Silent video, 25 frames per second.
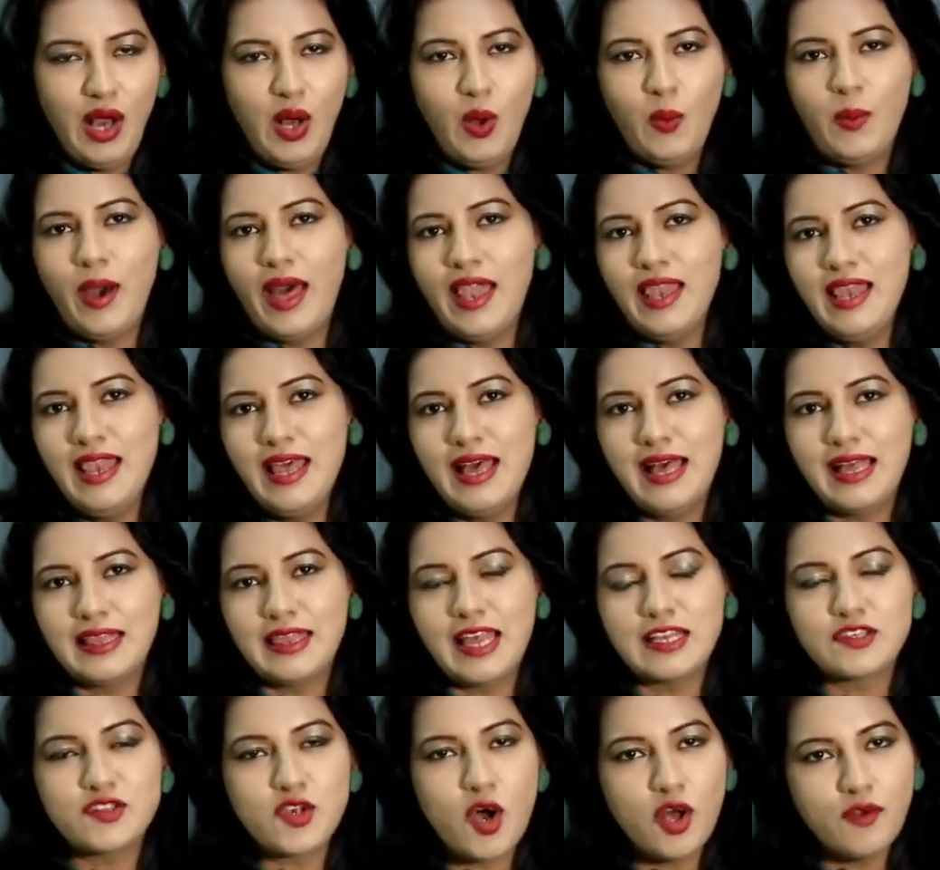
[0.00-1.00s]
Well,
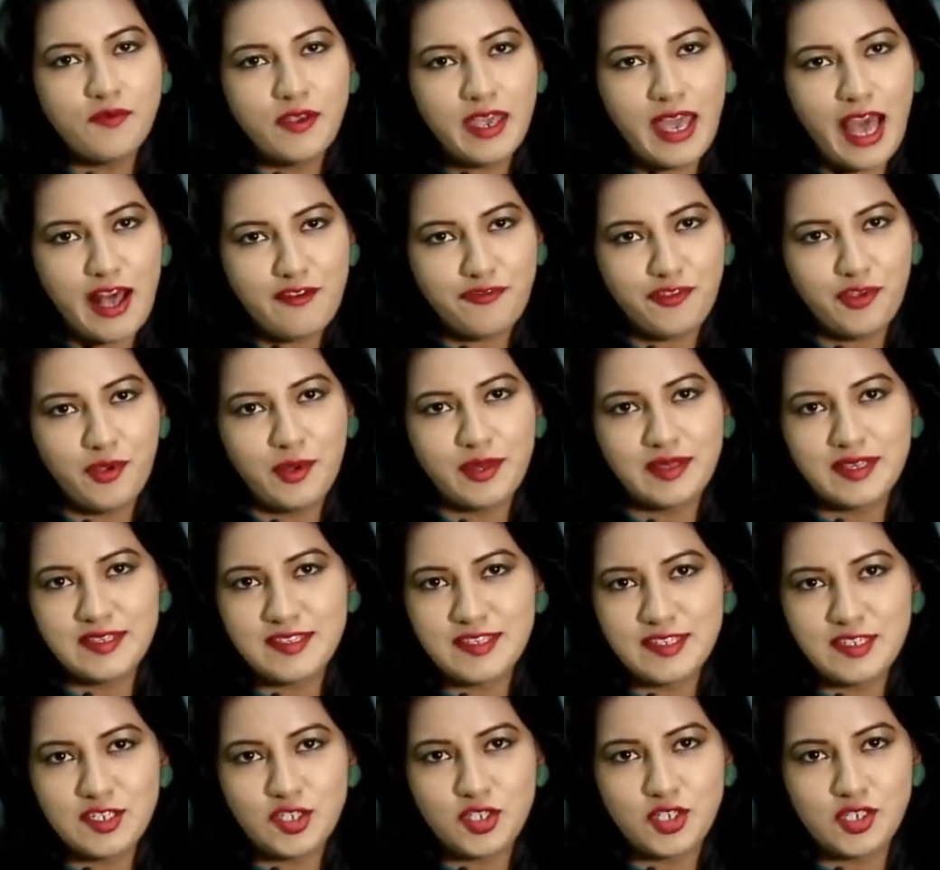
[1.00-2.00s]
that's all we have for you in
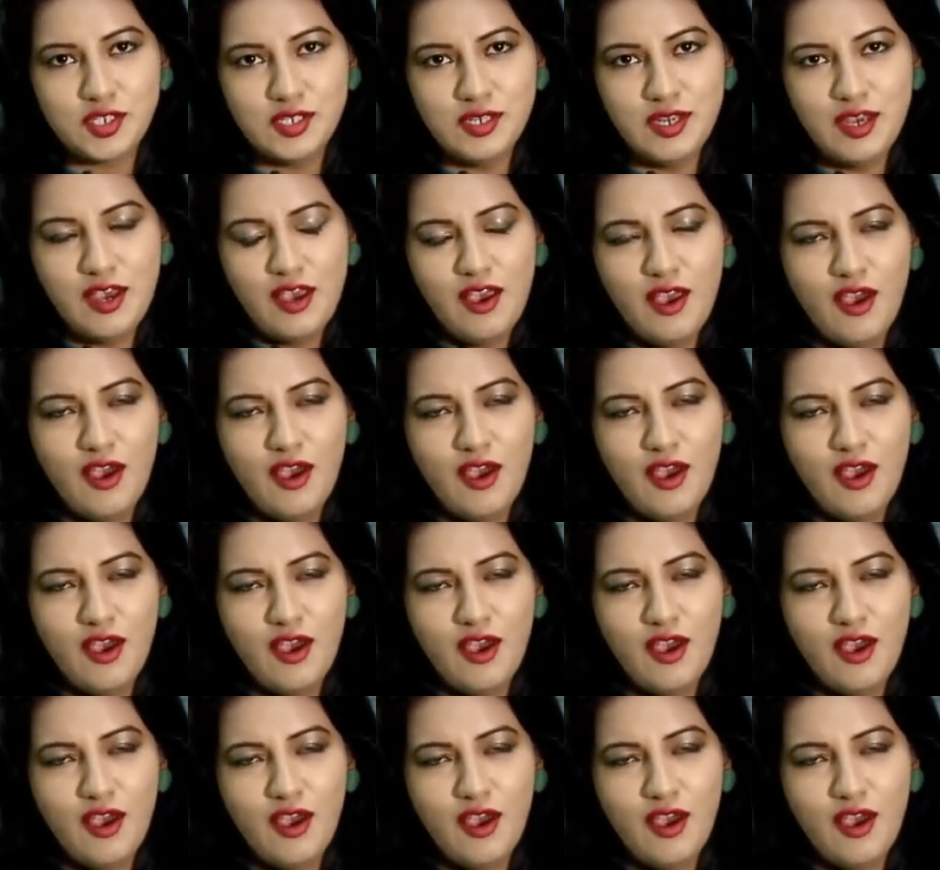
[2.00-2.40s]
this edition.